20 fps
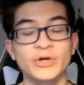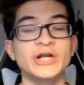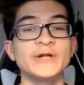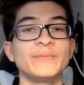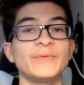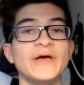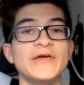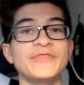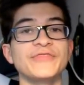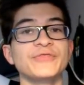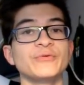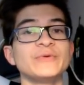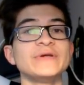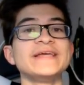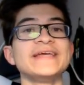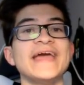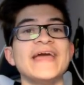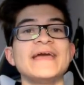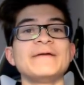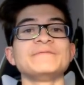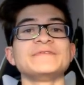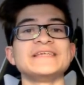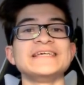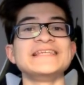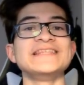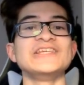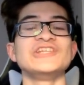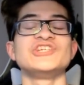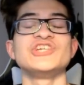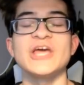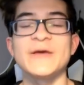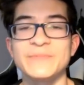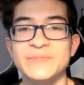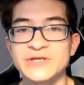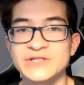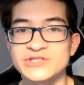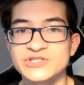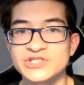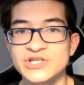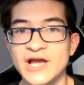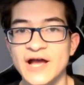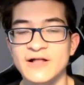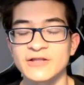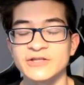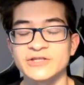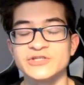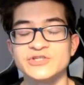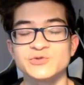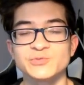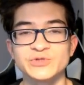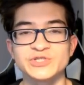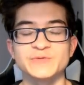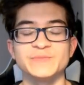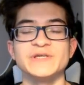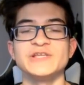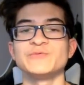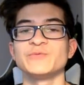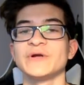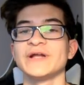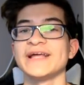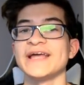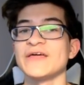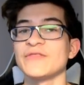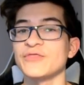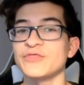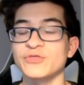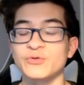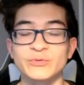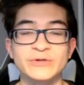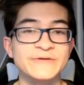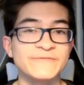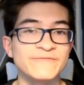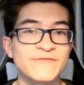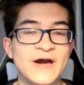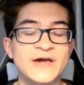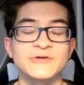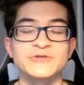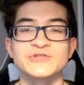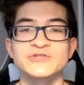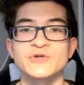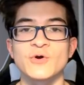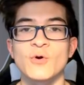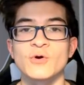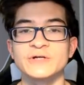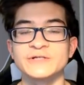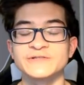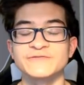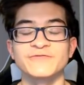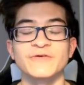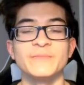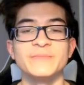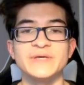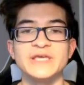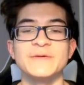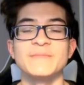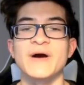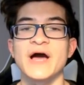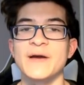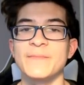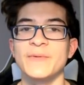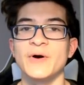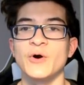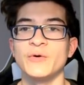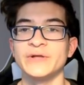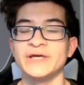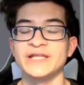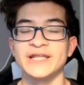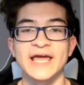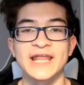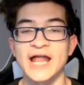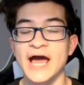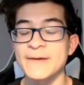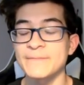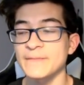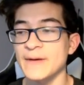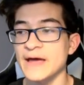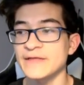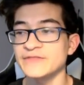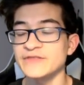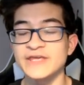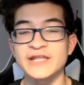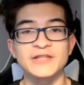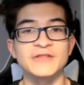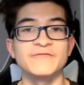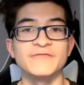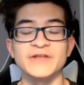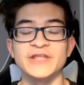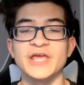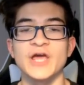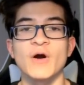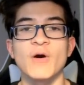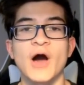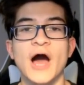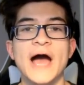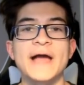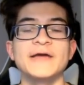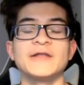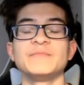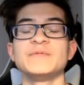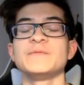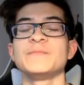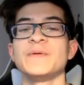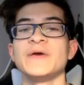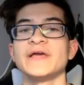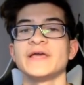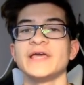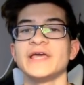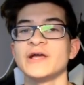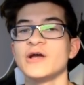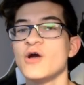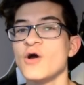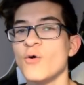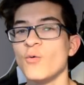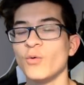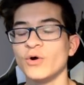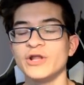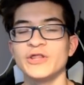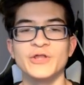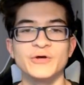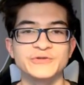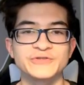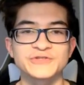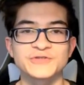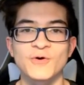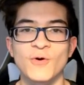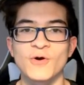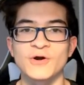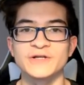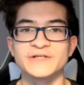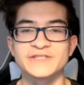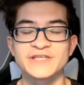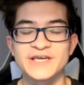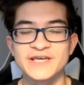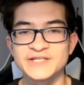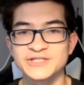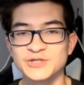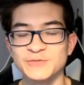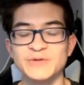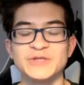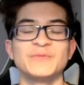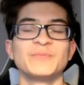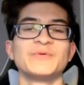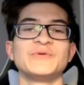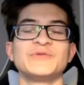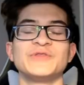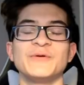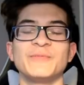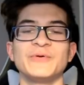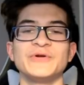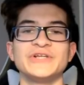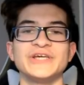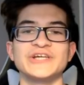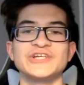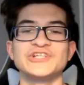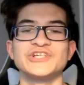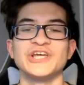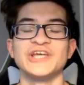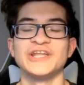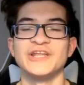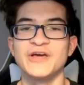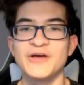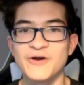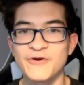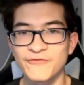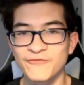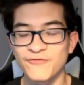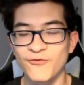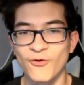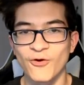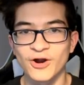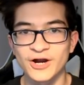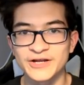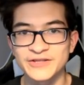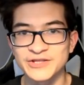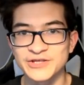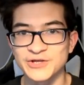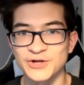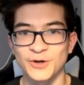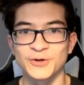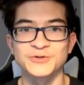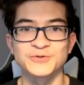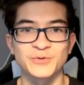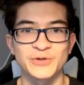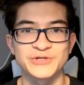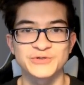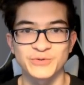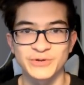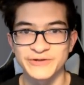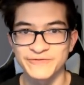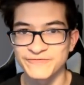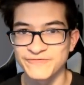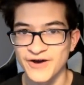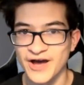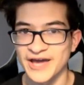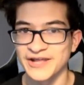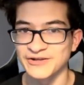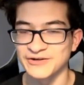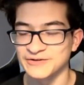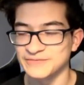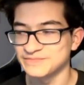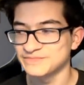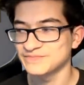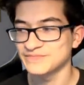We're going to play three games in the Champions Challenge, which means we're going to get three final scores from me and my opponent, and I'm at the end of the video, I'm going to be picking one of those scores to be the, pr the prediction for the Euro 2020 final